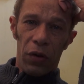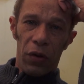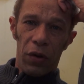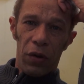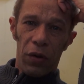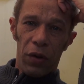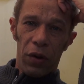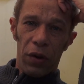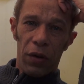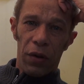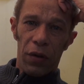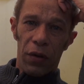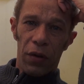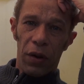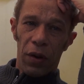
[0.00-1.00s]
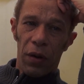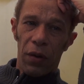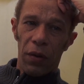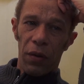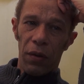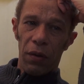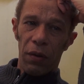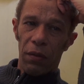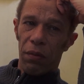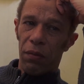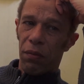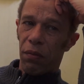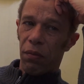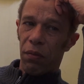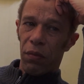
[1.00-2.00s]
students, so
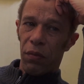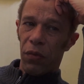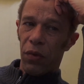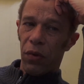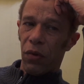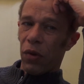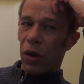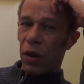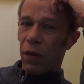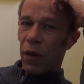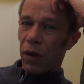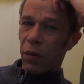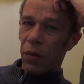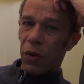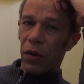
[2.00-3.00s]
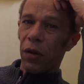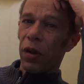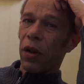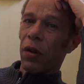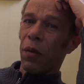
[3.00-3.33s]
usually the vast majority are